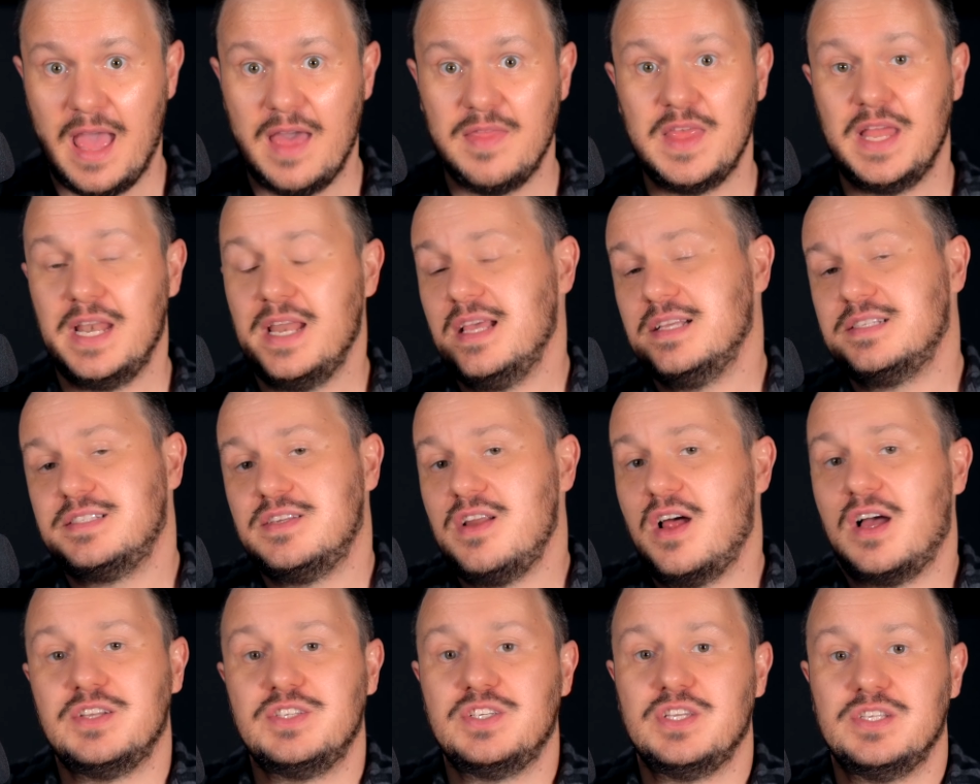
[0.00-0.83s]
And then it's
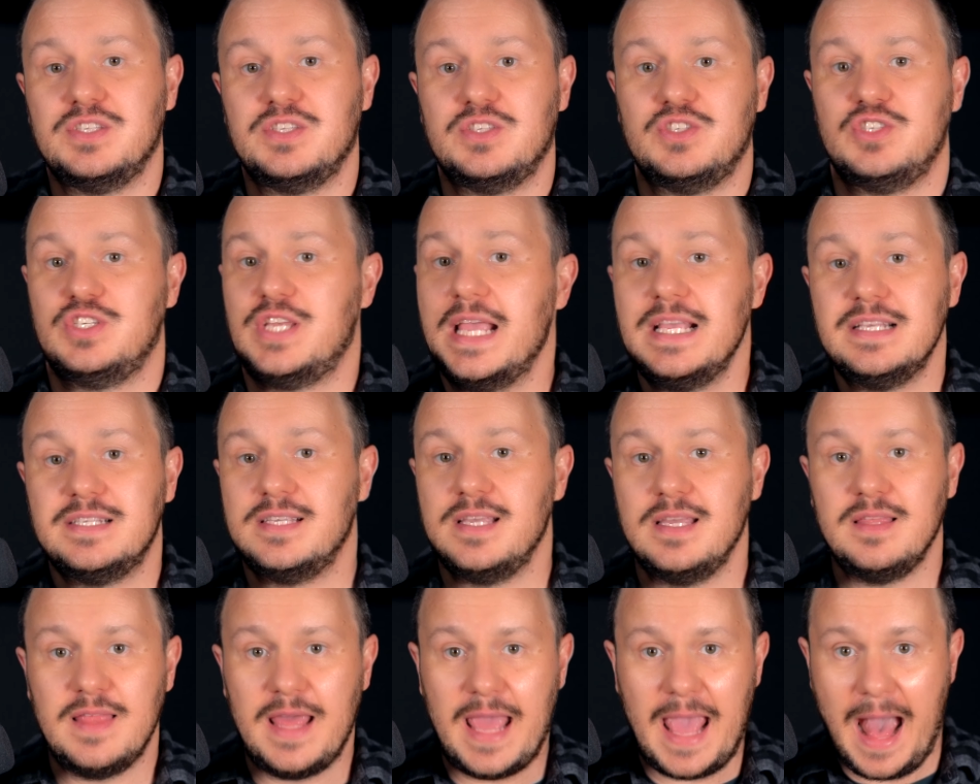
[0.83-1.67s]
not just
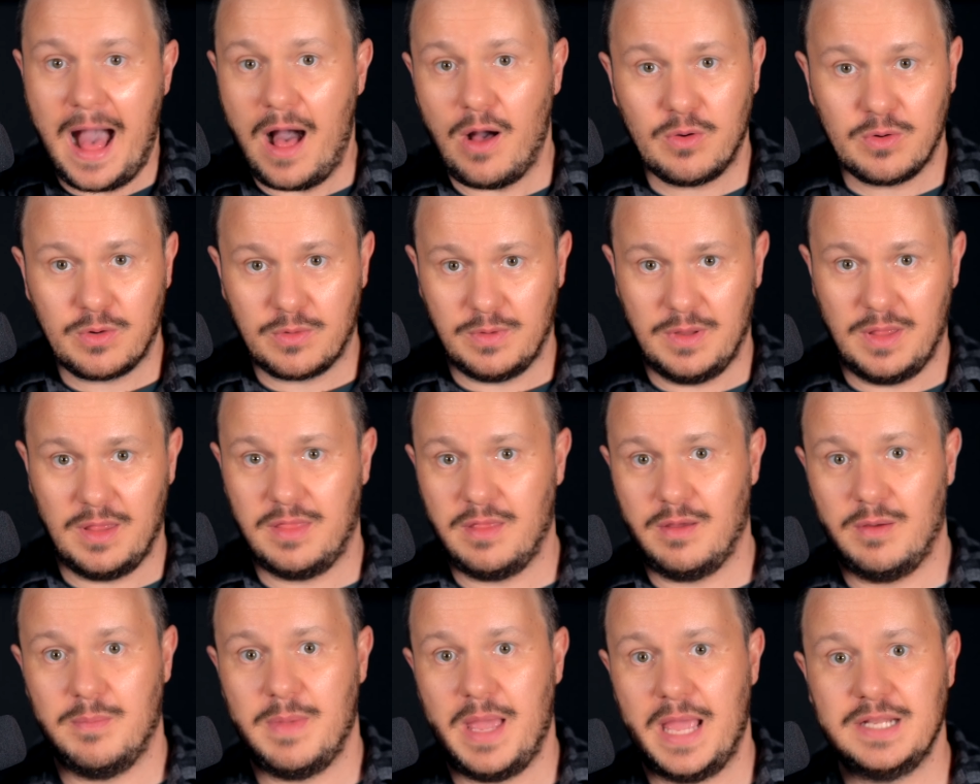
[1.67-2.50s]
chasing the
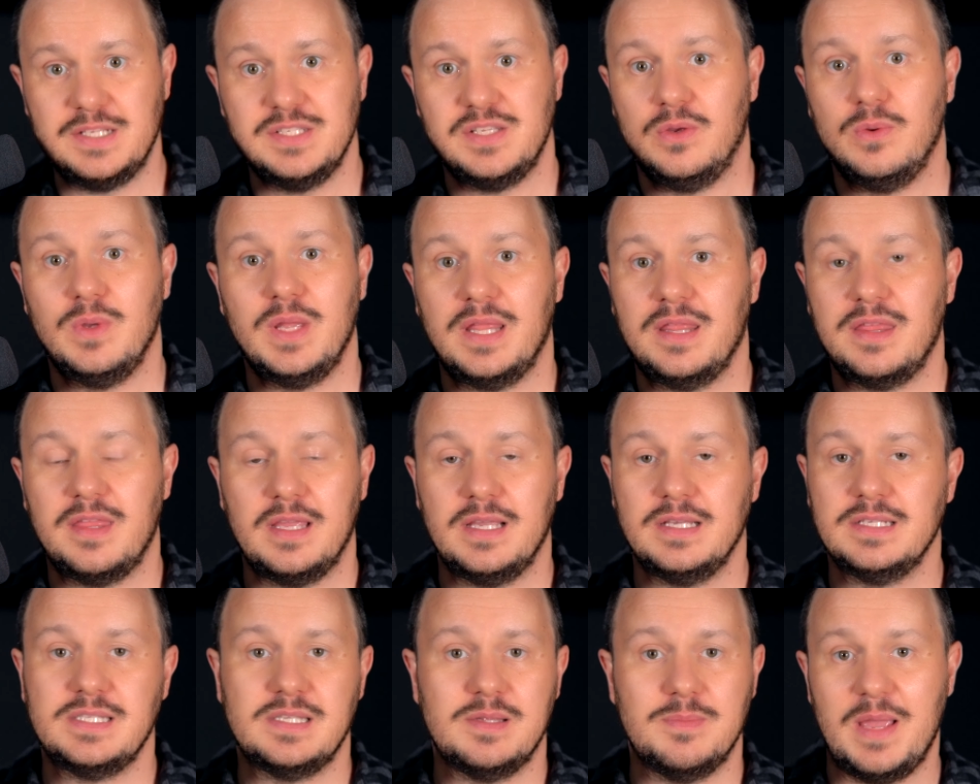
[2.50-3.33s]
algorithm and doing
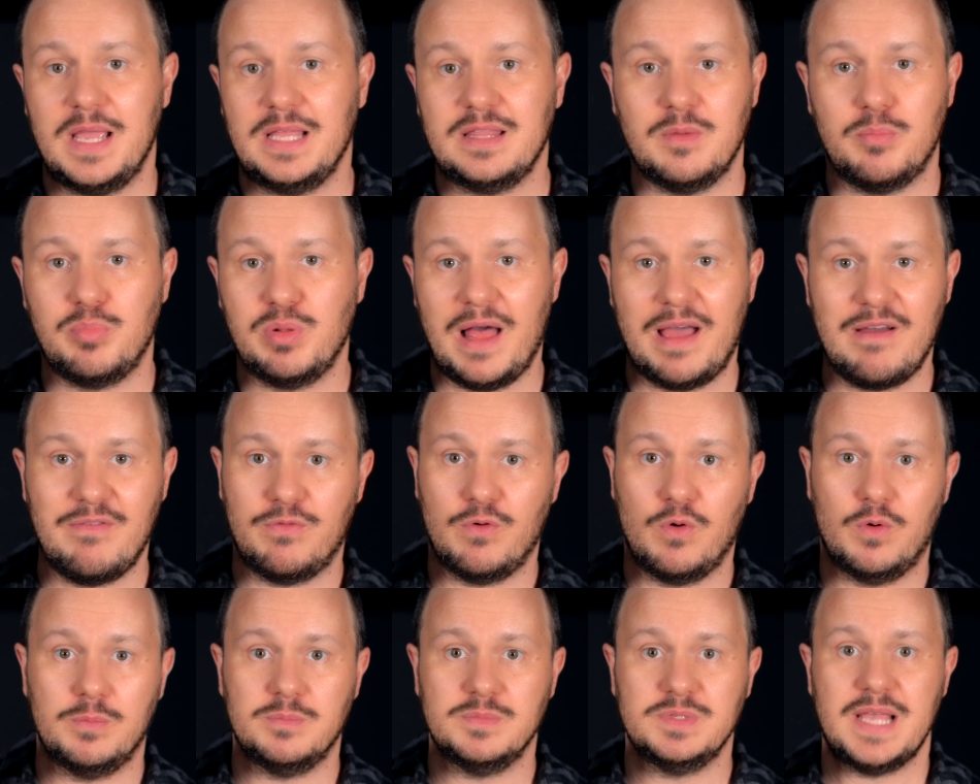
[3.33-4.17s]
things to make the
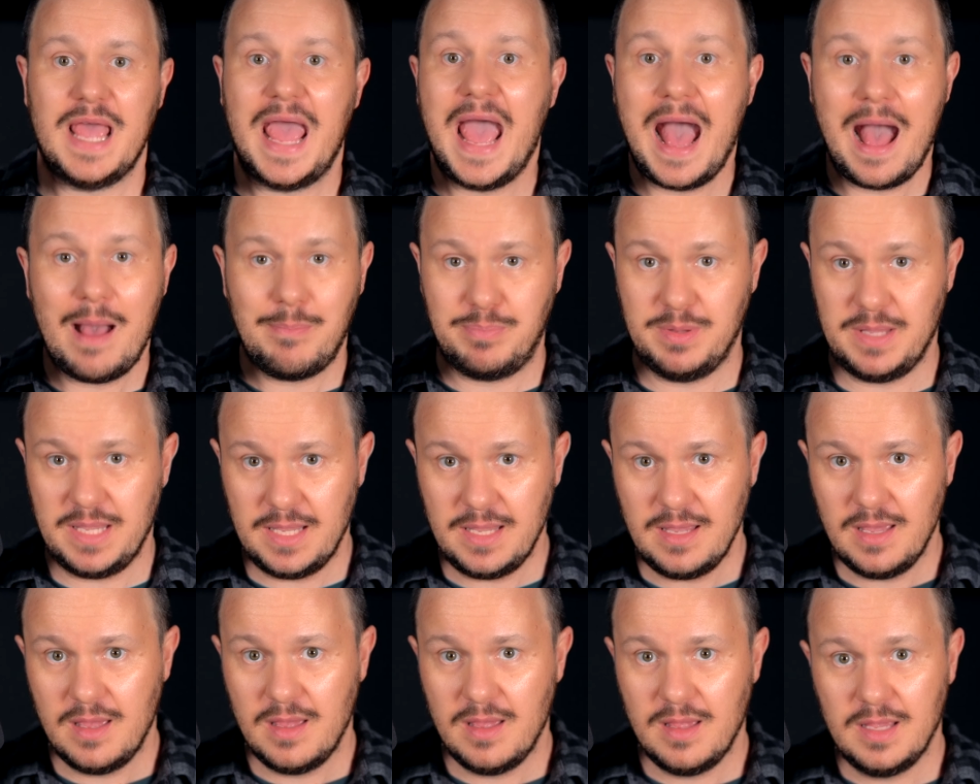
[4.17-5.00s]
platforms
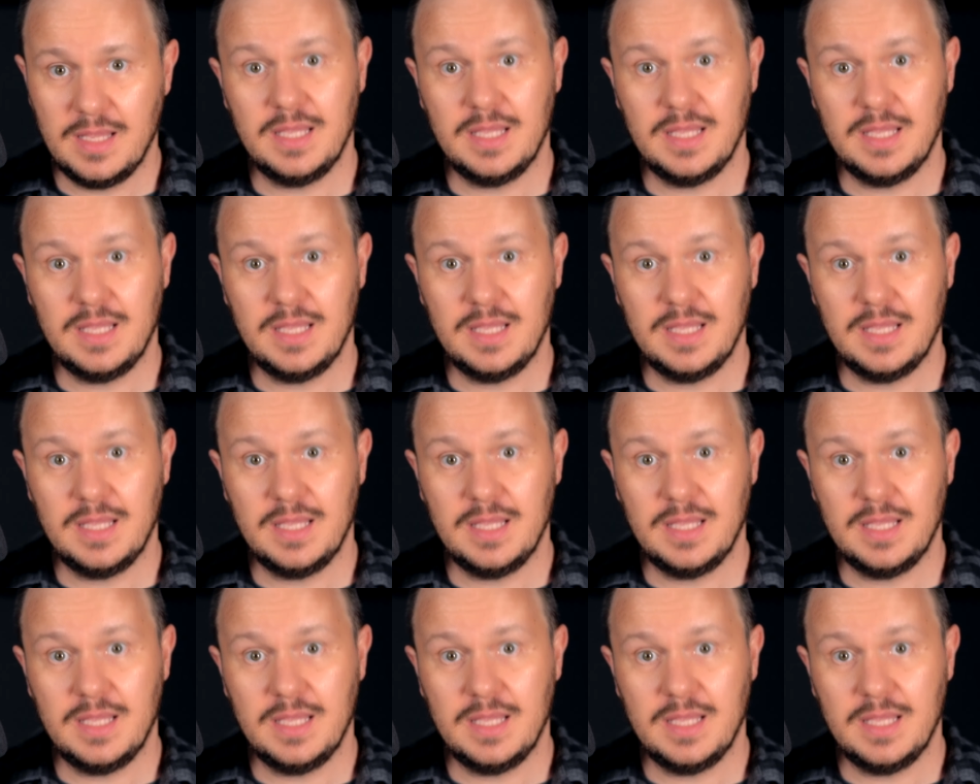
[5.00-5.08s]
happy.